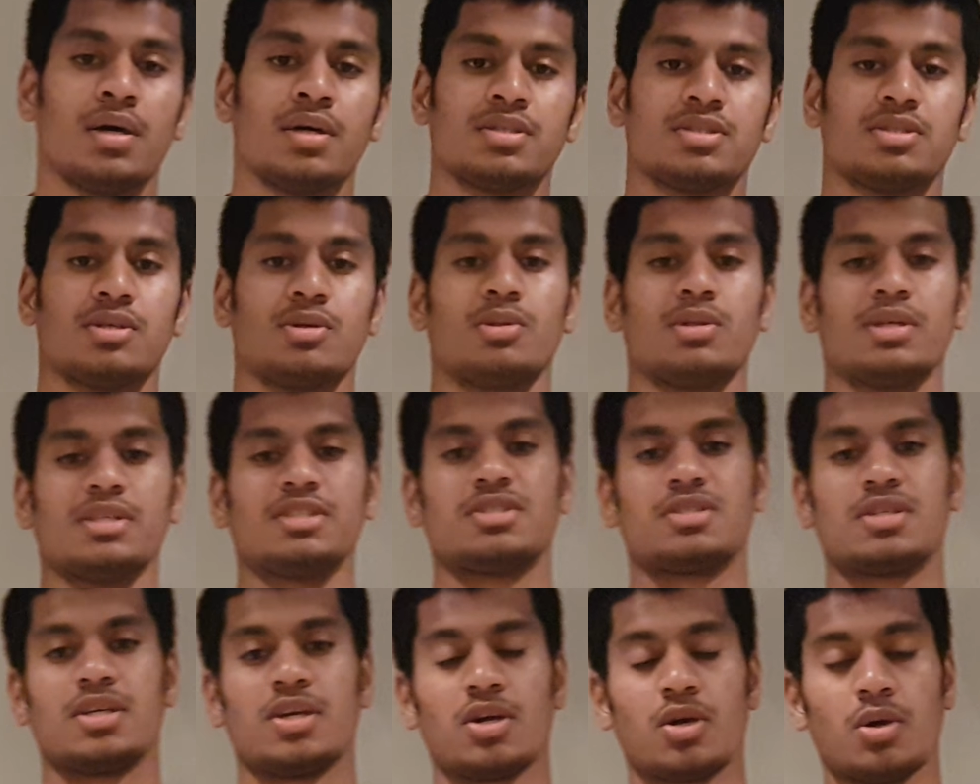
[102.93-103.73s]
So
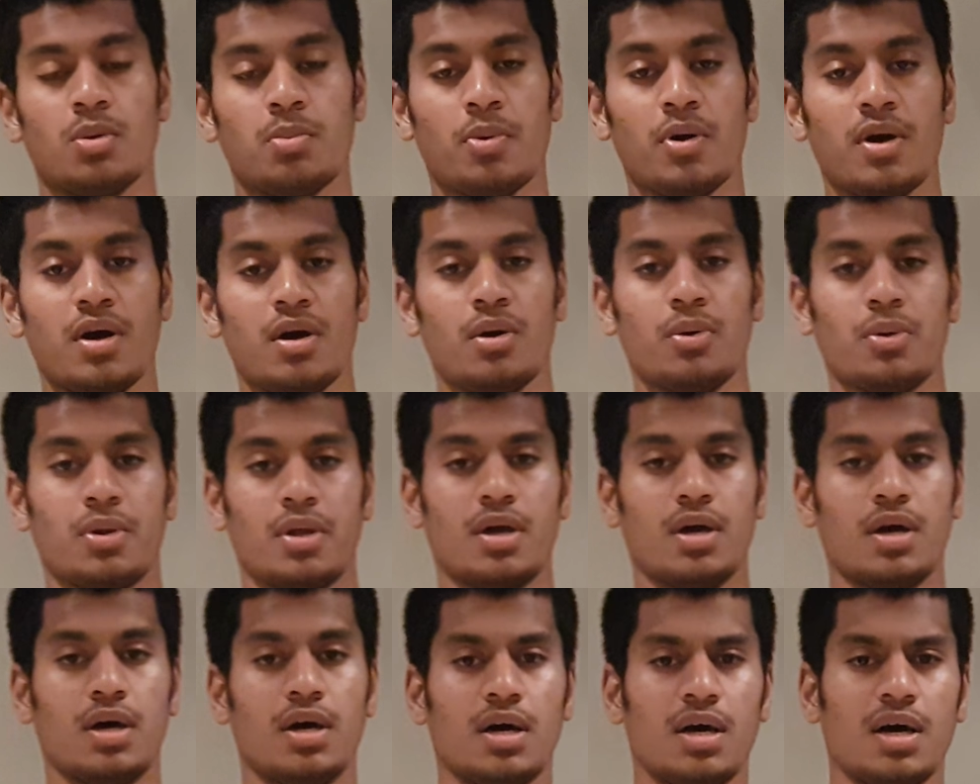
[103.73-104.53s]
let's talk about
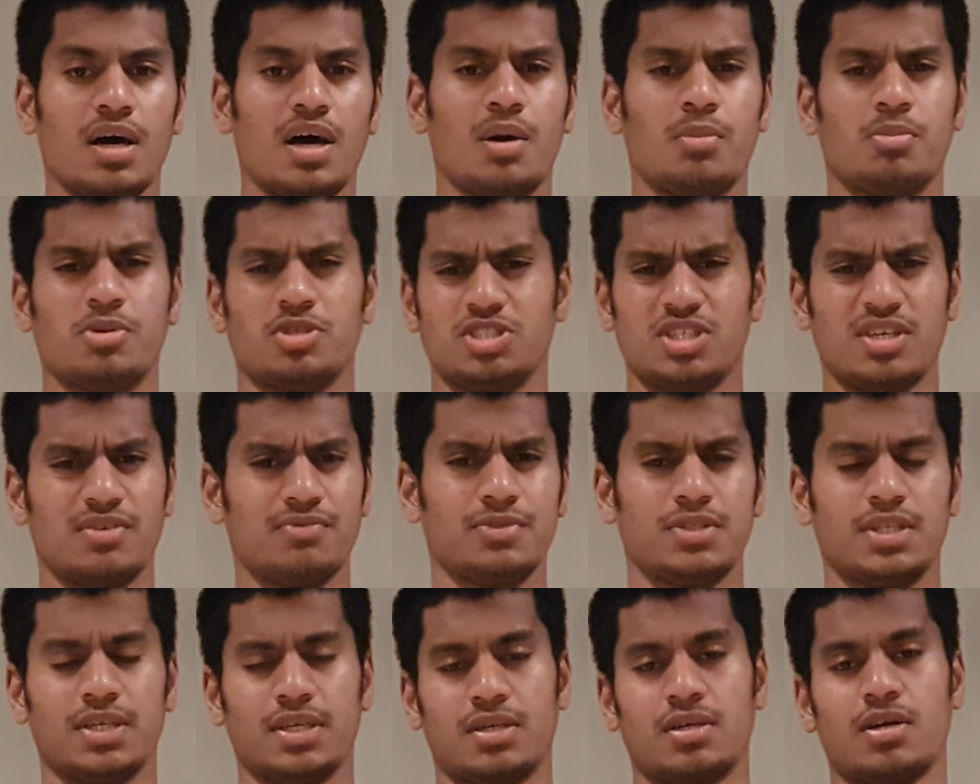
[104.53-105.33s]
uh, how much
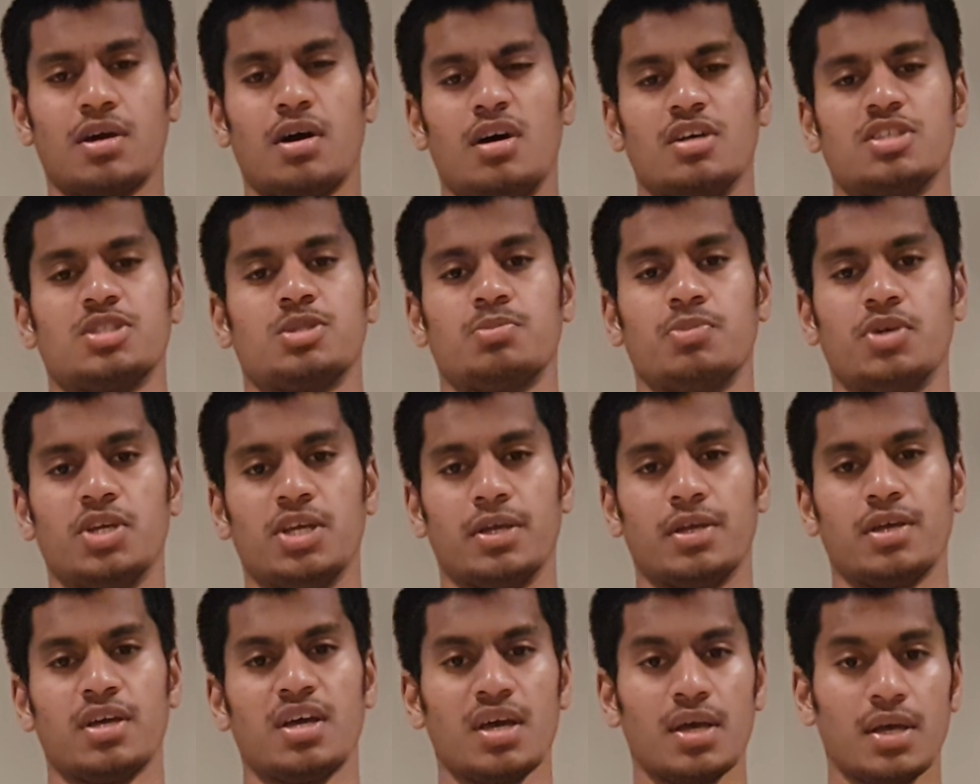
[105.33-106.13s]
everything cost me.
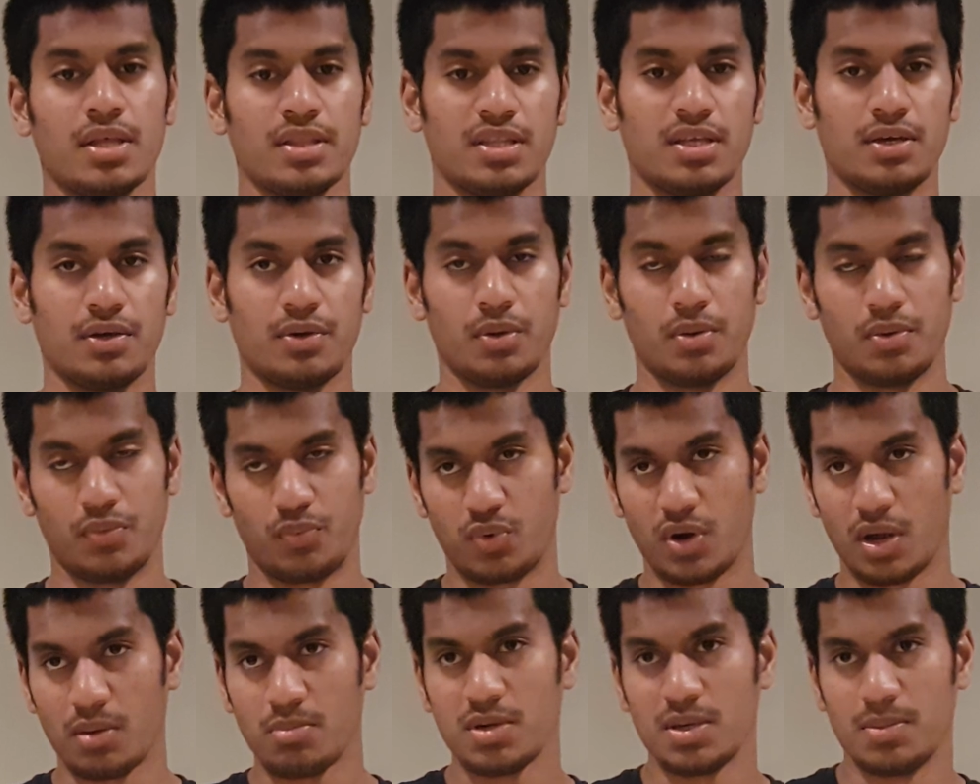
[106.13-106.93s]
The
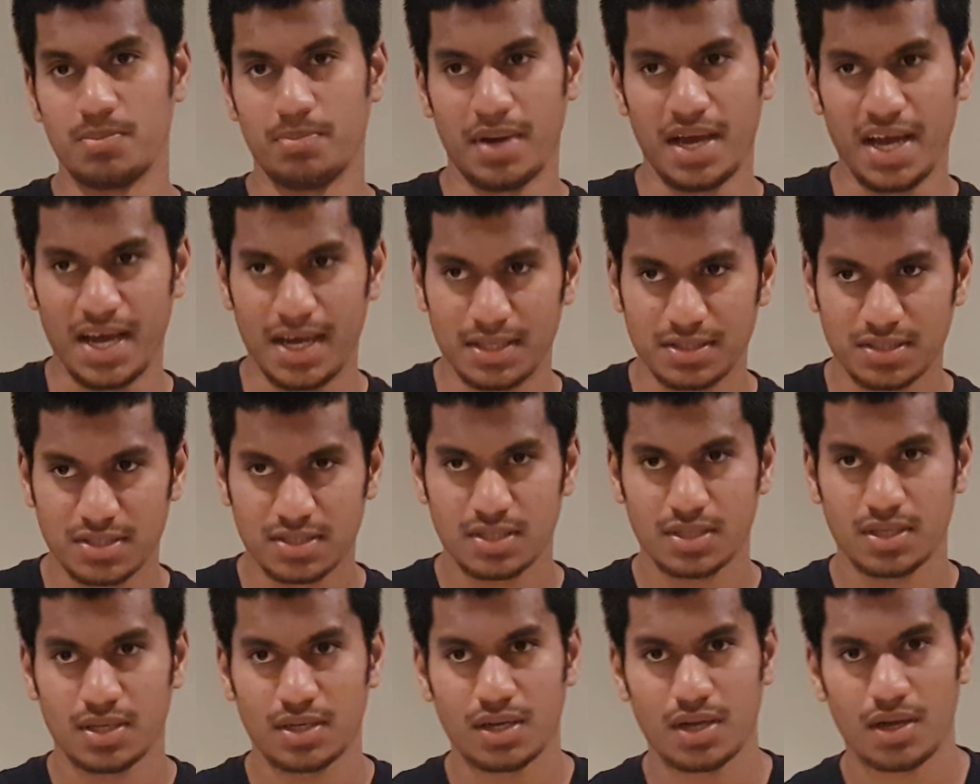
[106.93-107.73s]
rubber
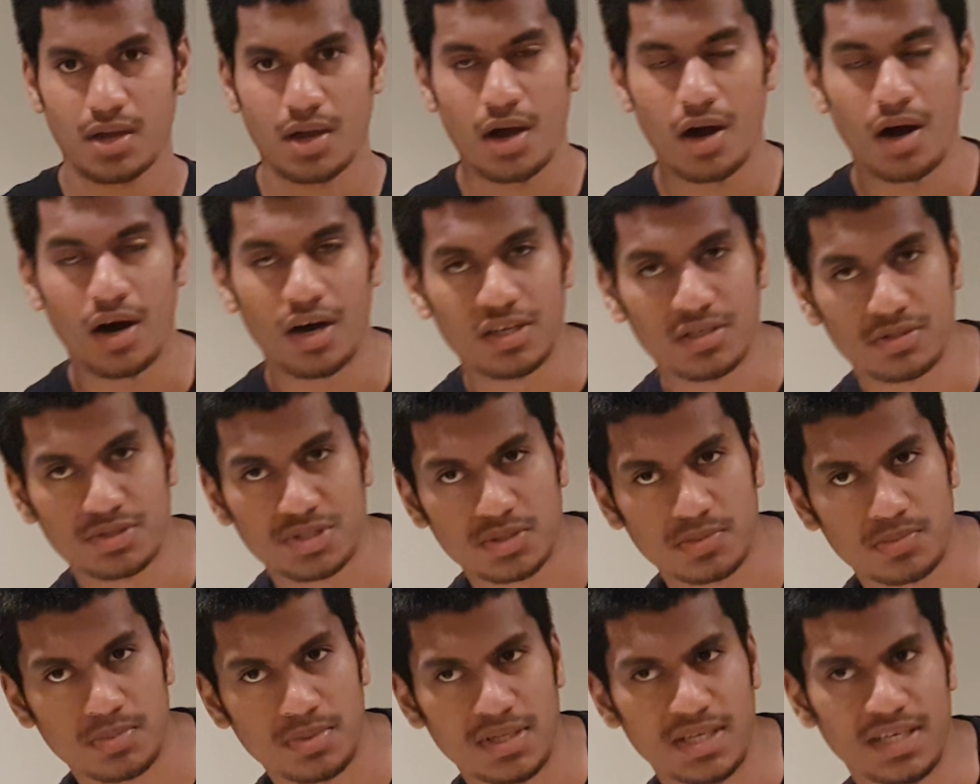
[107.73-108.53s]
mats
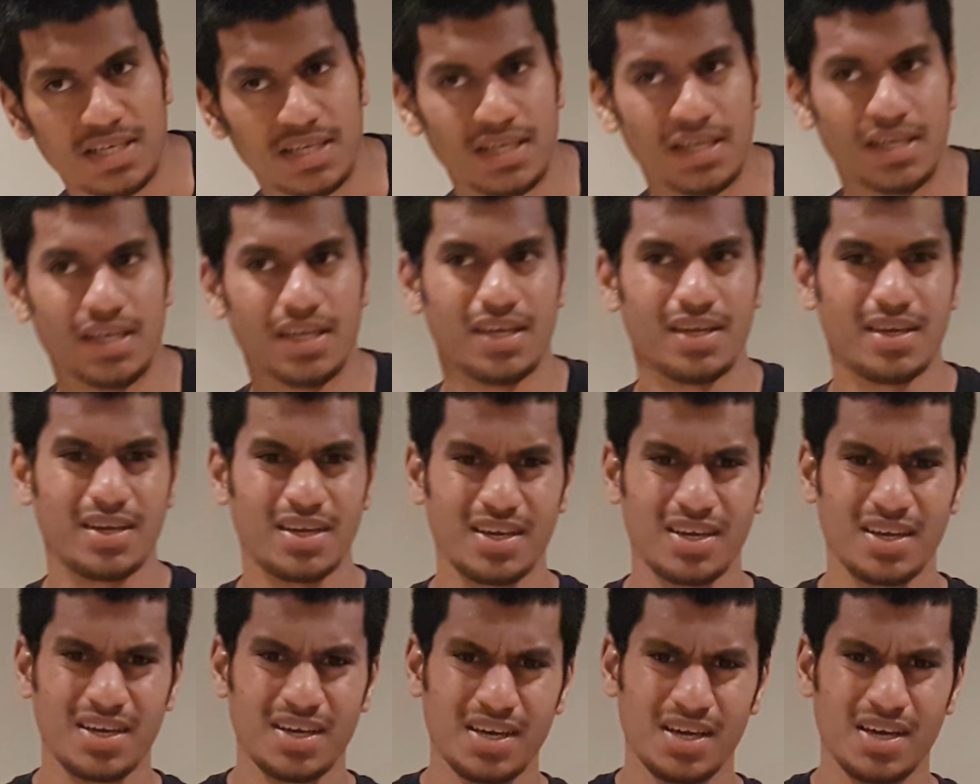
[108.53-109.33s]
cost me
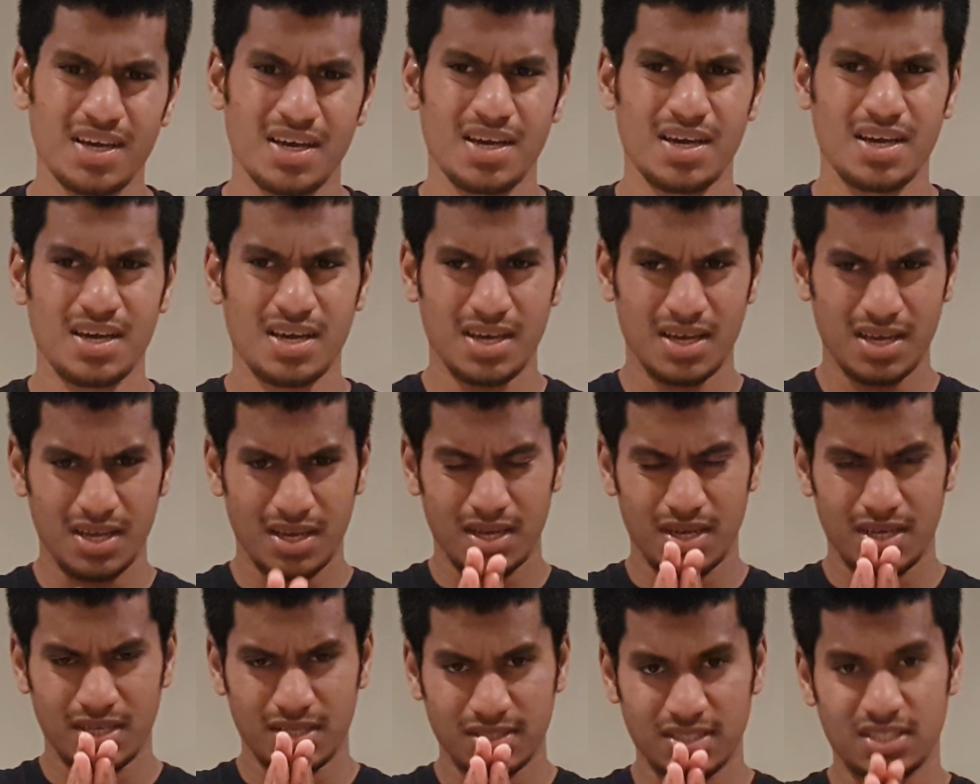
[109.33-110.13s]

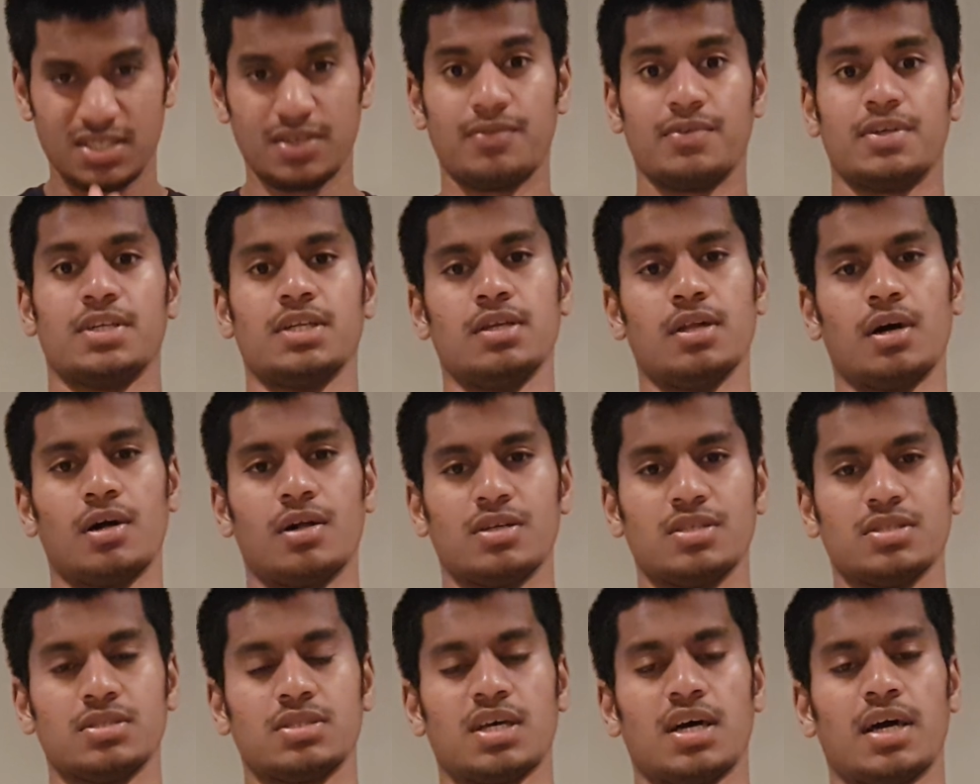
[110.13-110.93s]

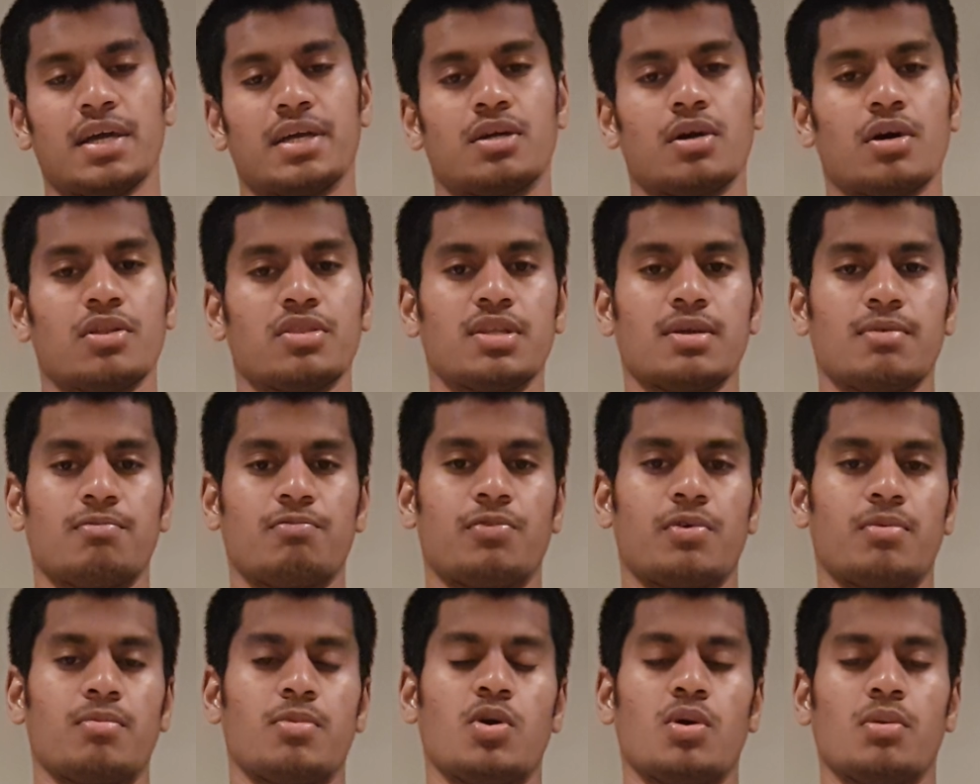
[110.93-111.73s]
$70. I got them
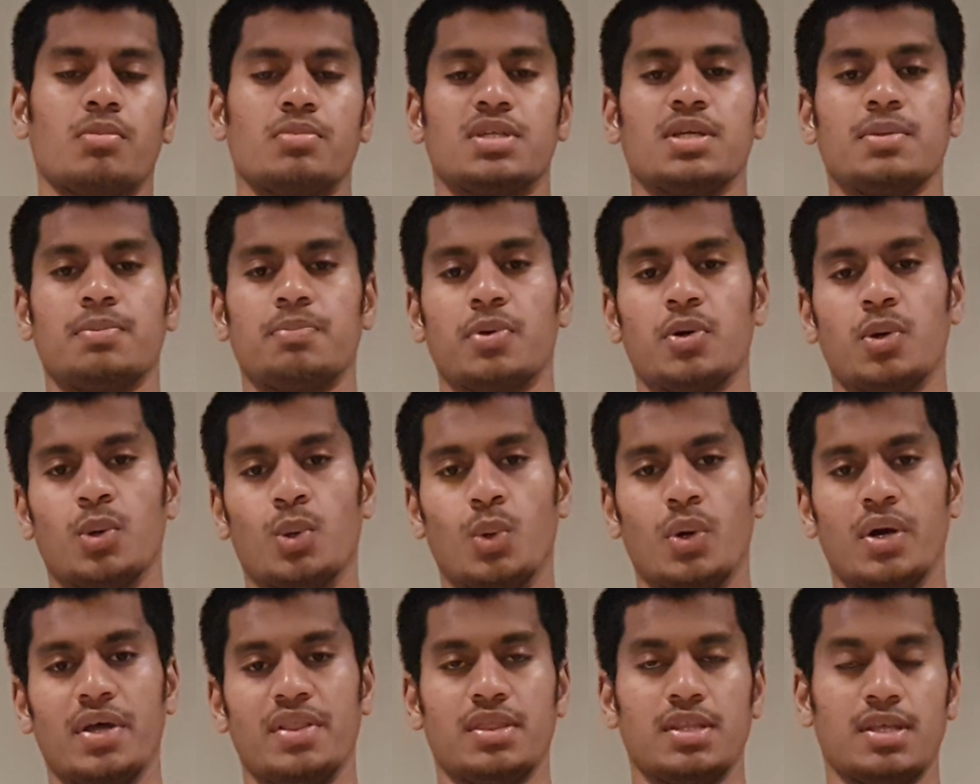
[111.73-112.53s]
from Home Depot
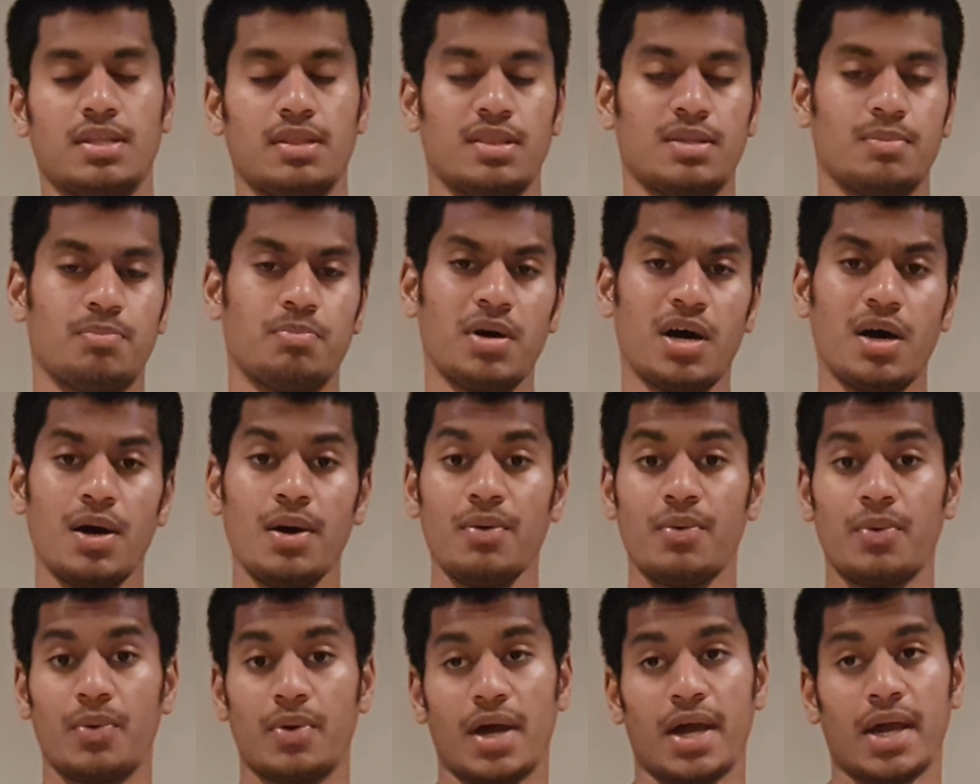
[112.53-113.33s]
and then the
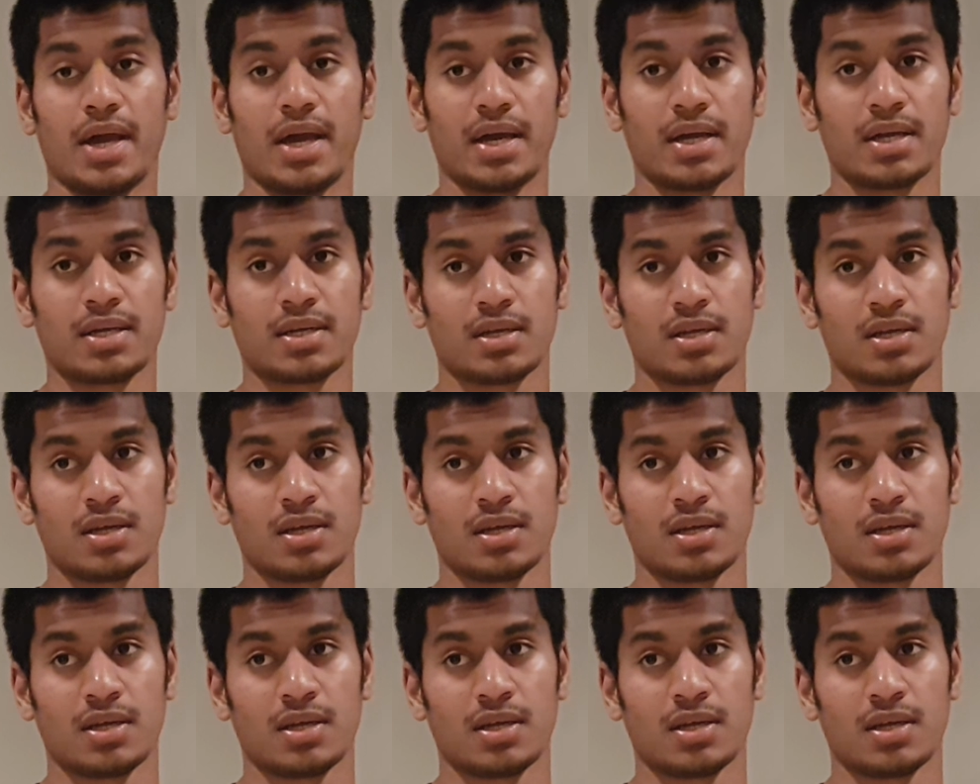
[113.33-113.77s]
power rack